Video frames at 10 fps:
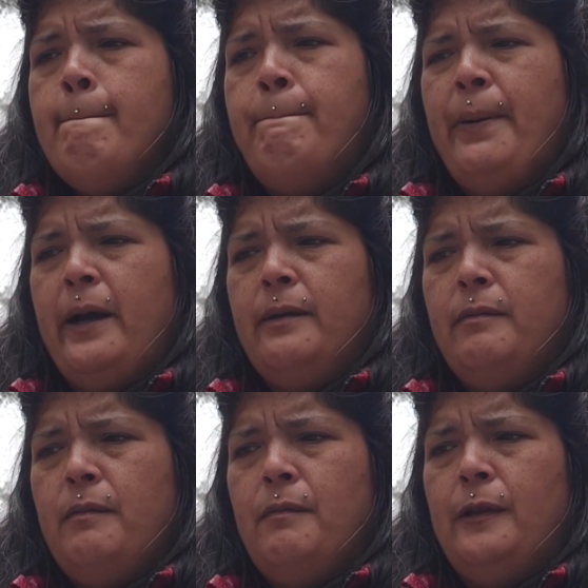But,
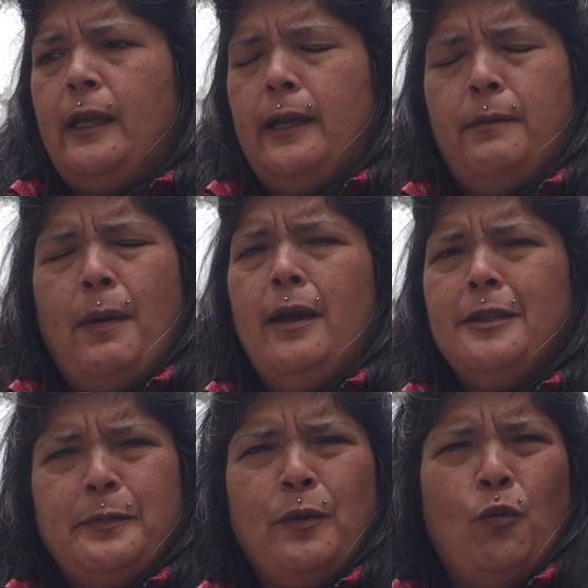like, my
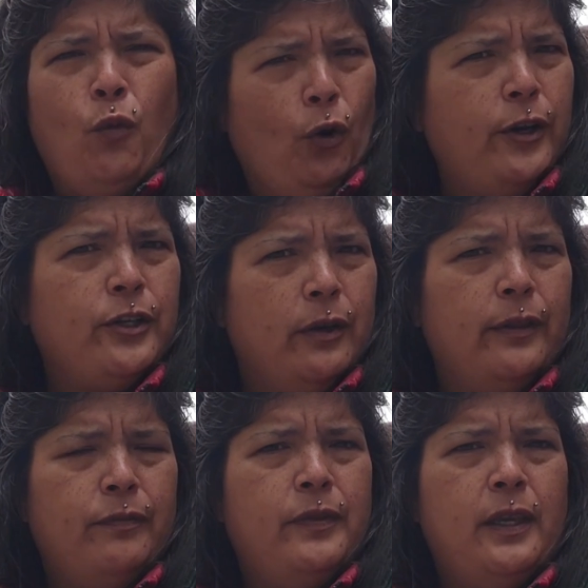husband worked
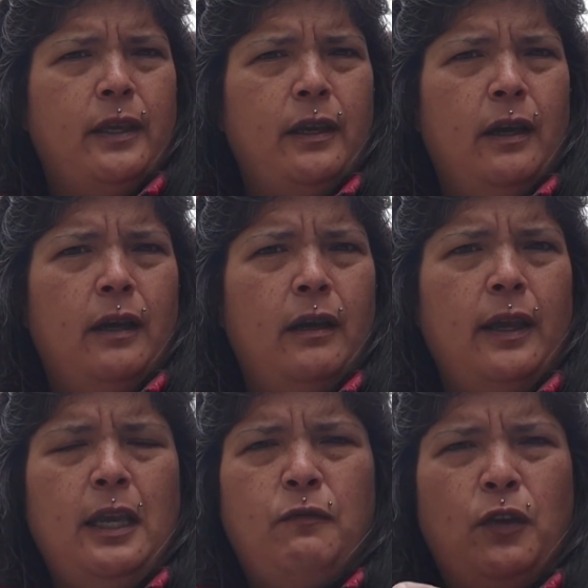on the
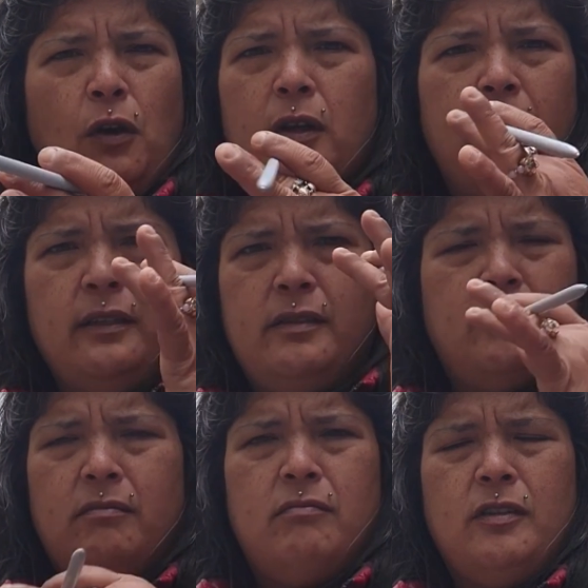avionics
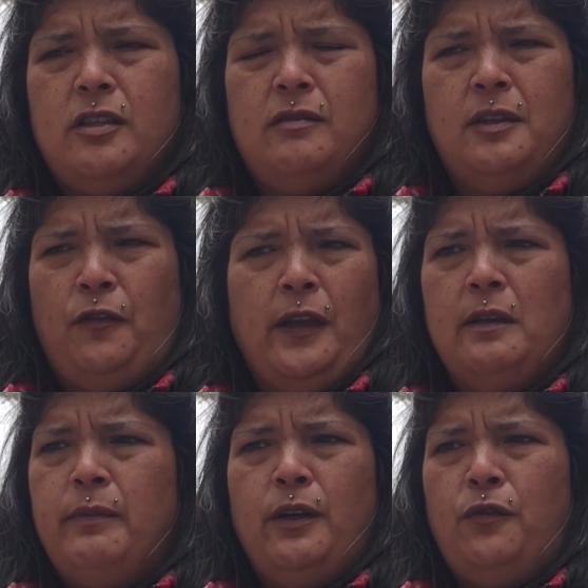
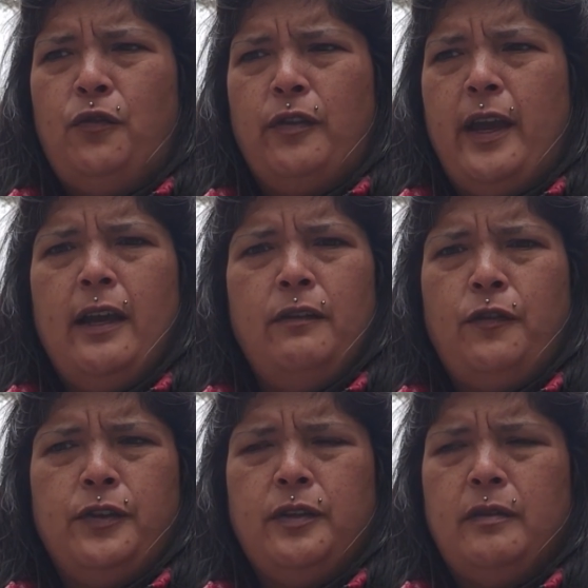development for
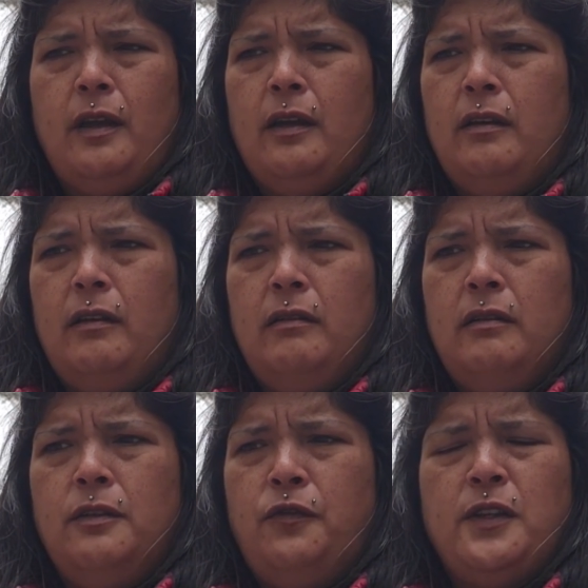this
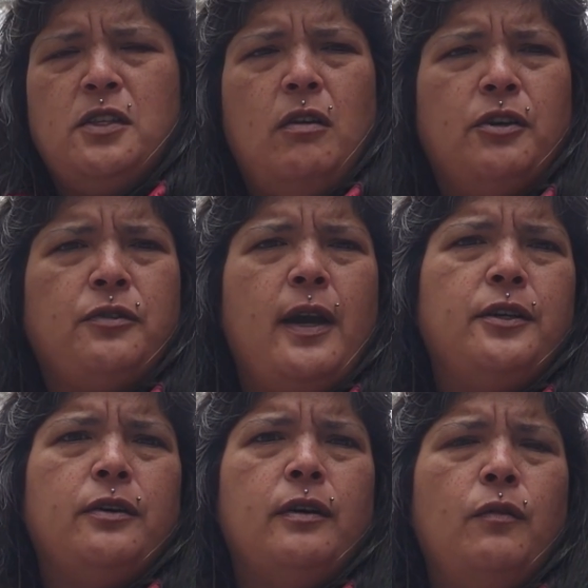defense
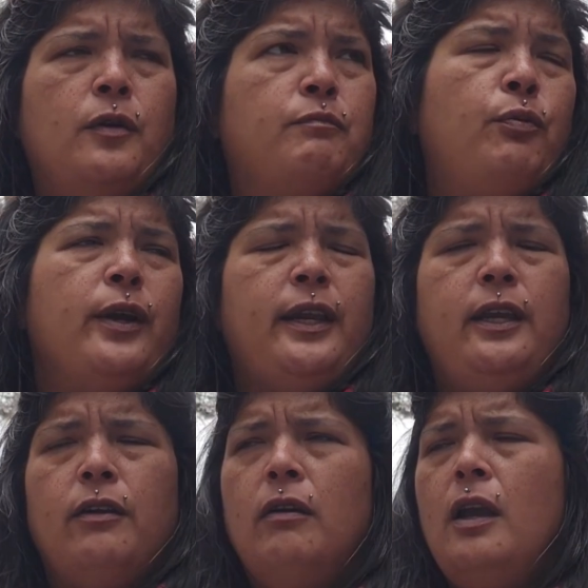contractor at one point
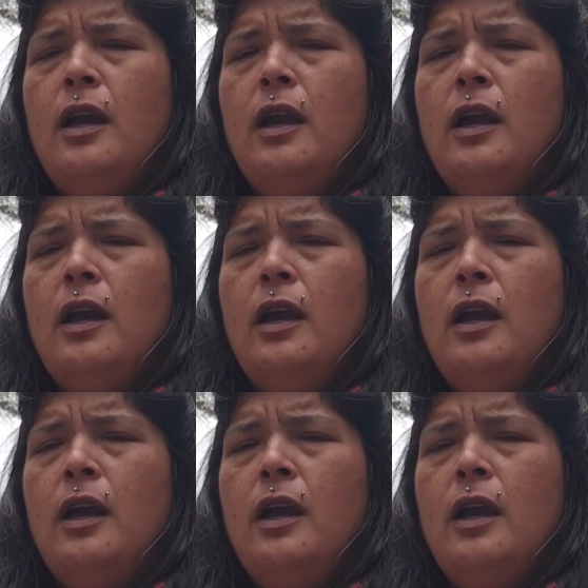here.